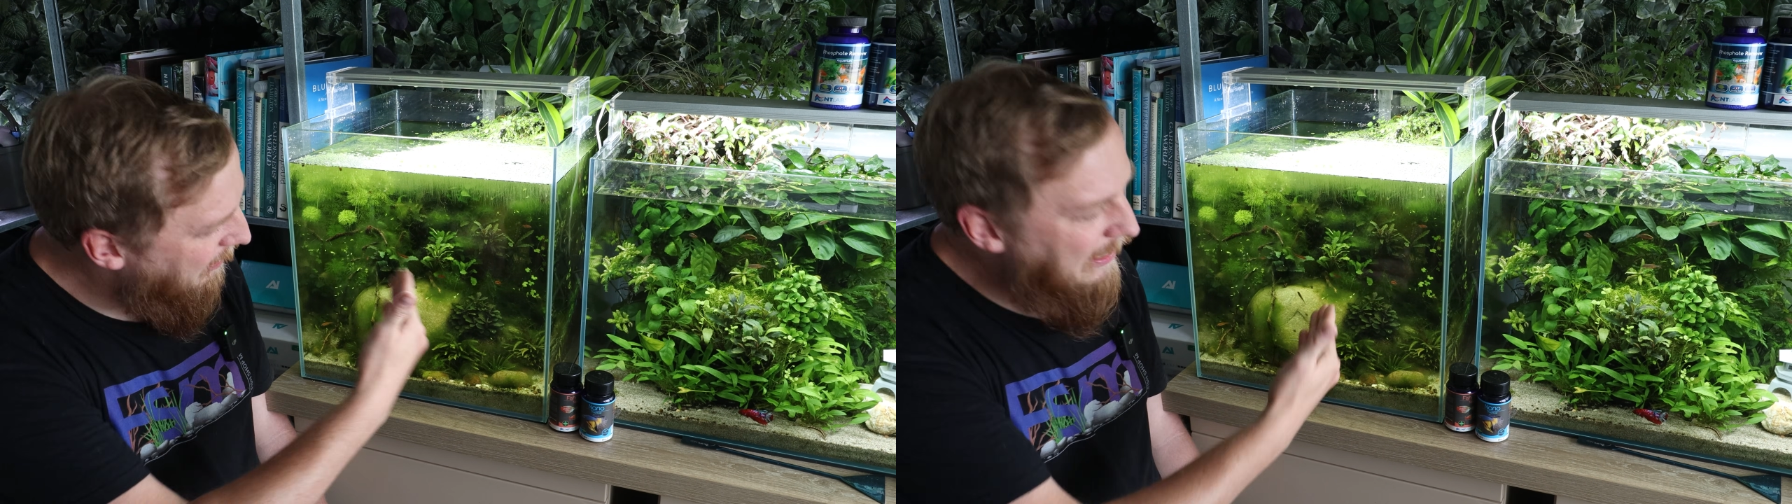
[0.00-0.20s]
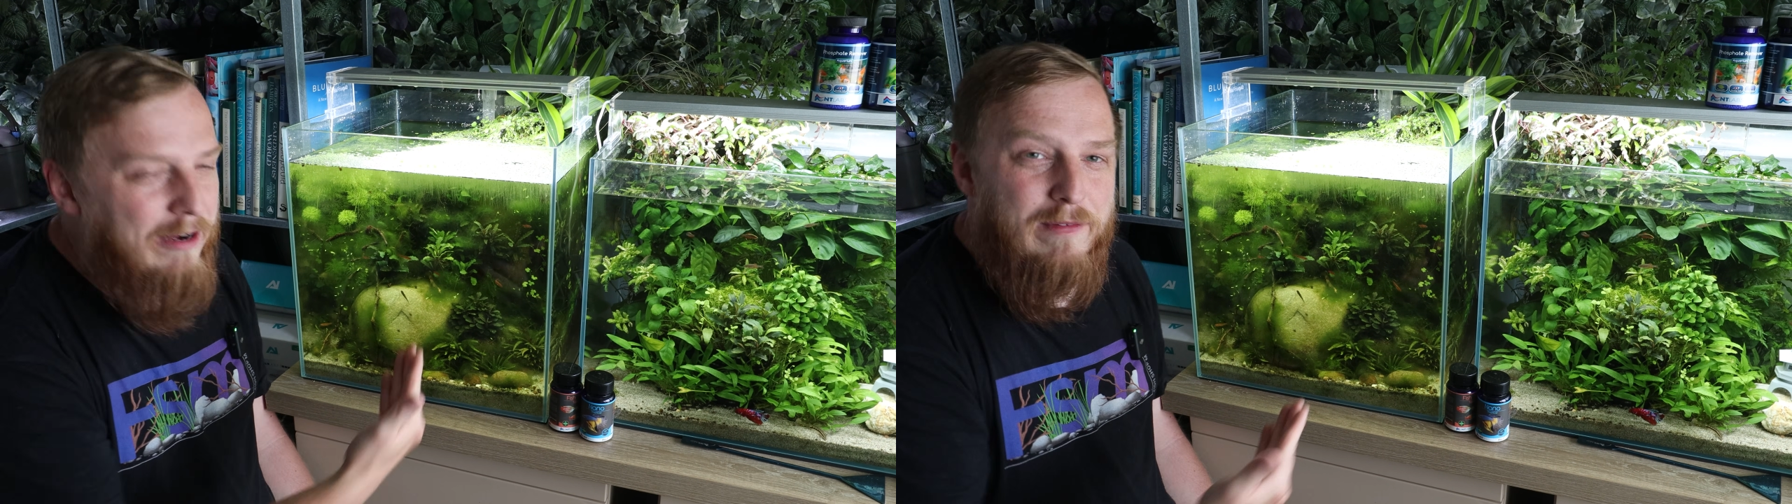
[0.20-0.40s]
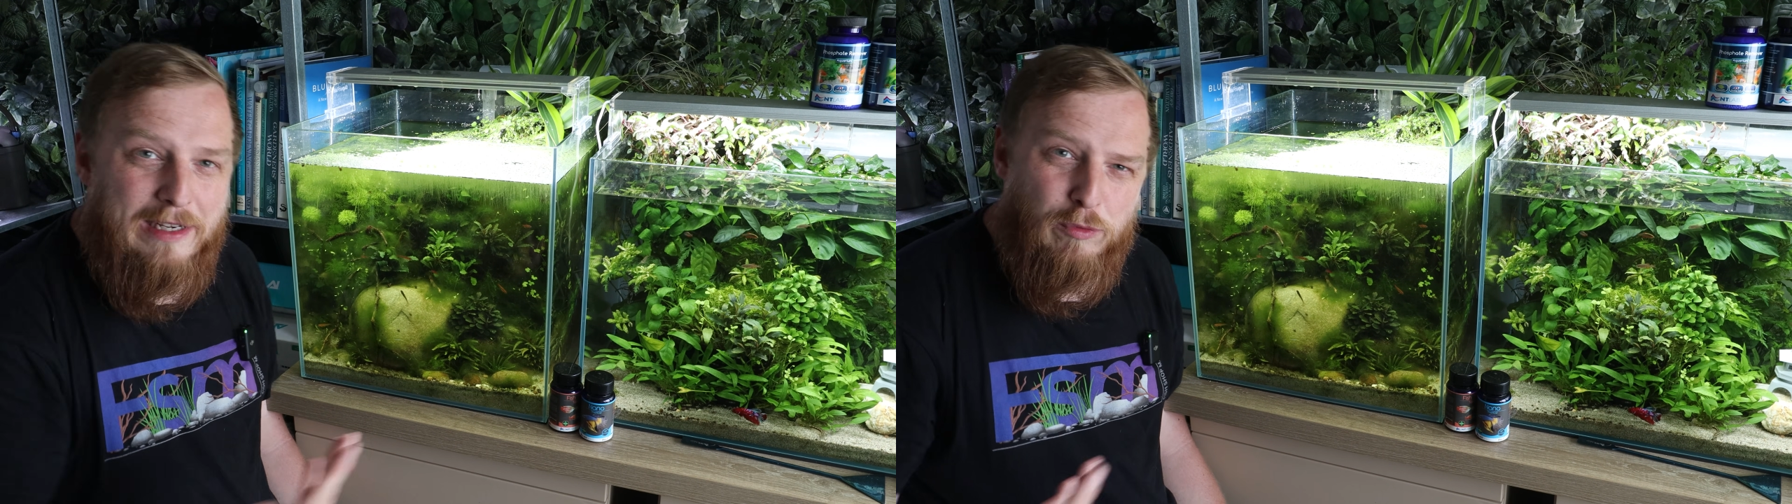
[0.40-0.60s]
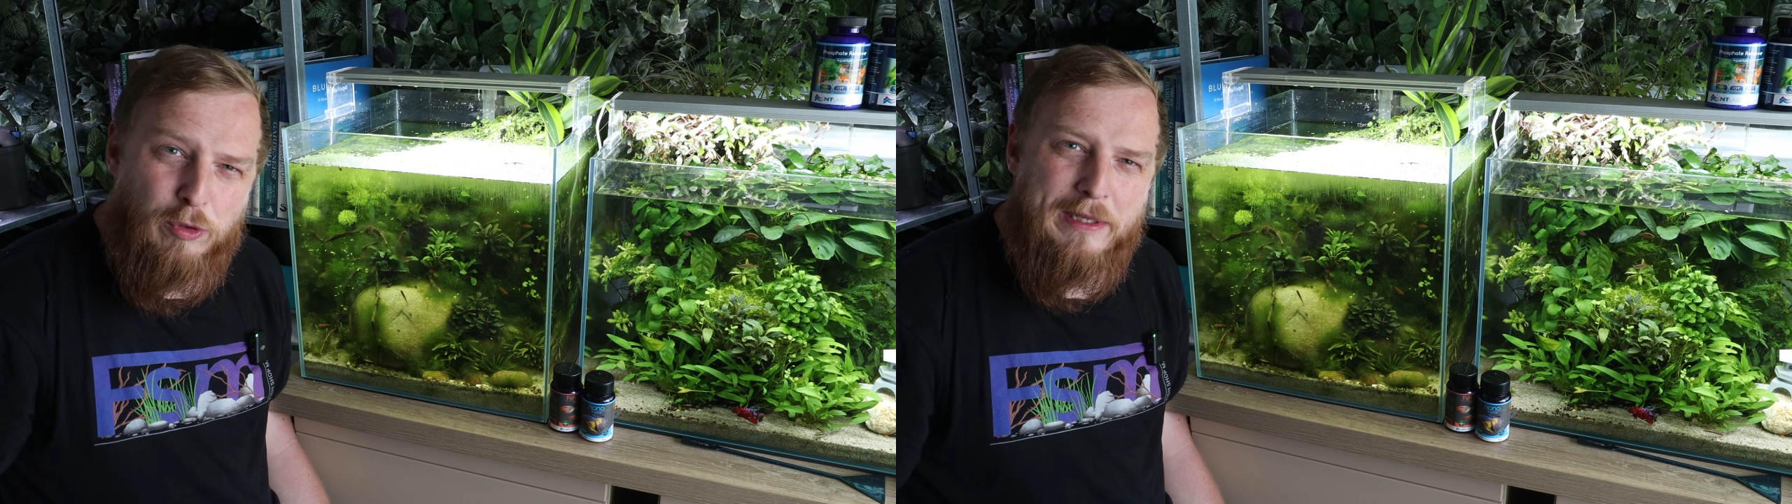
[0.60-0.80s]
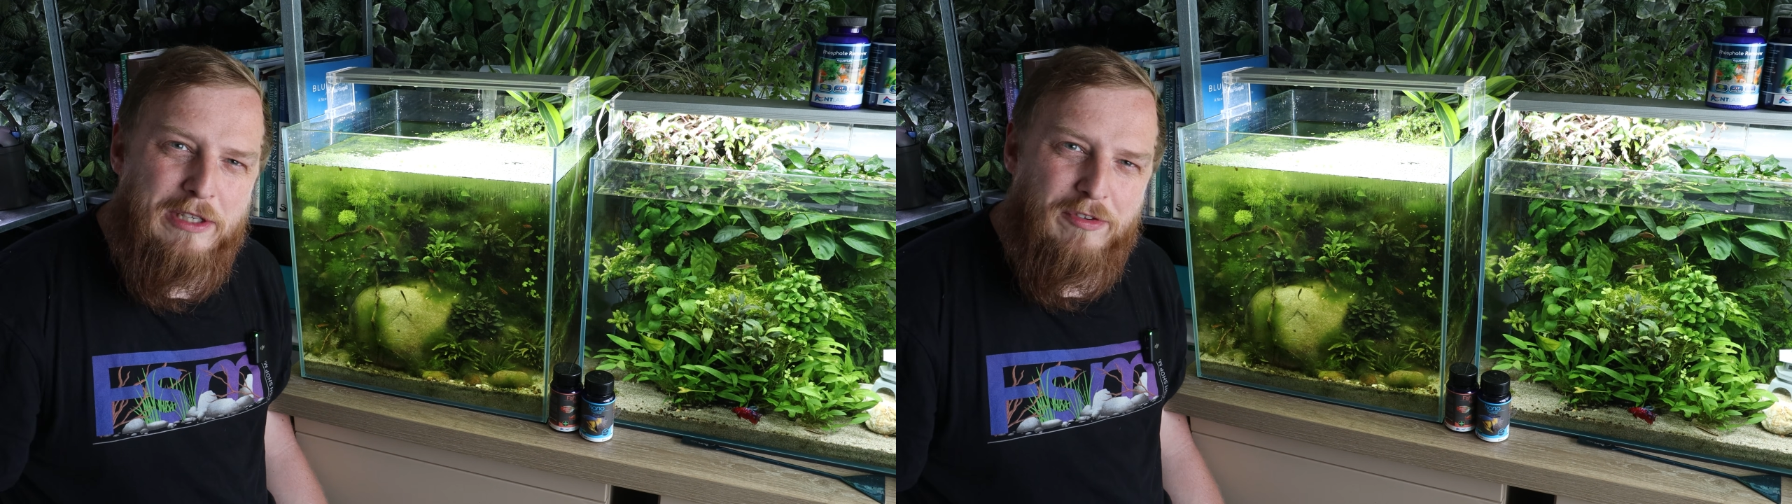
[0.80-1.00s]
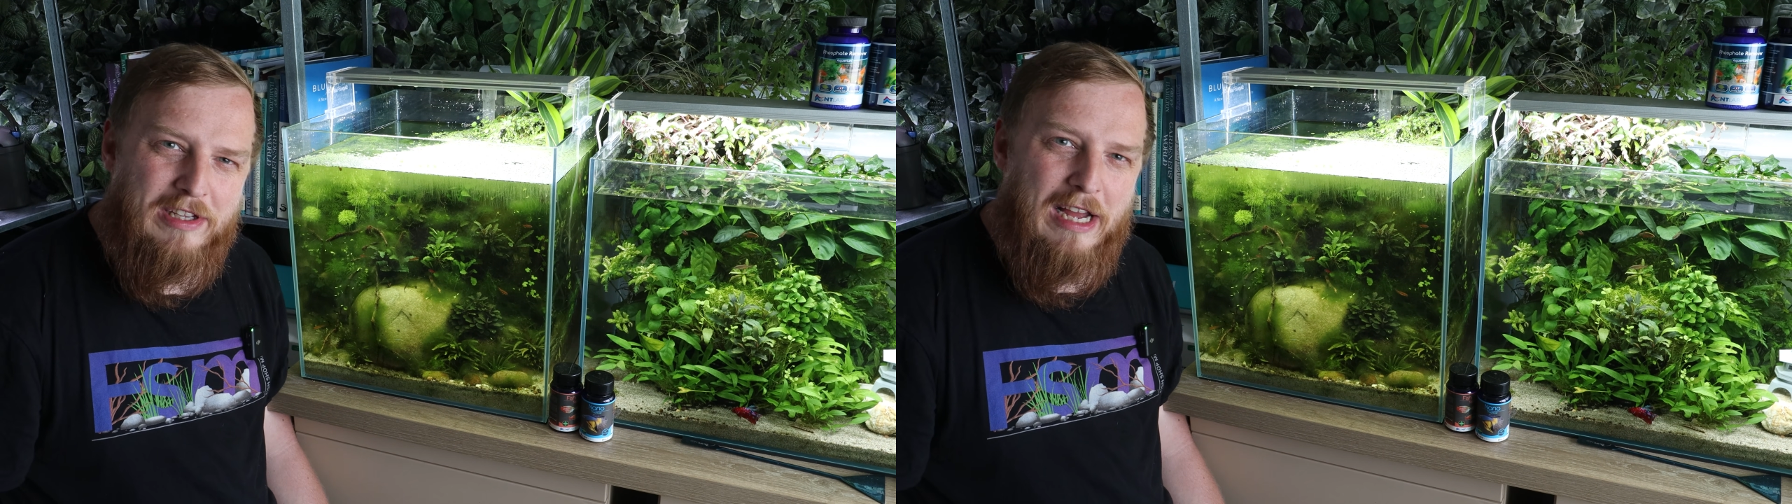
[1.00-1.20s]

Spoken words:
and the algae will be using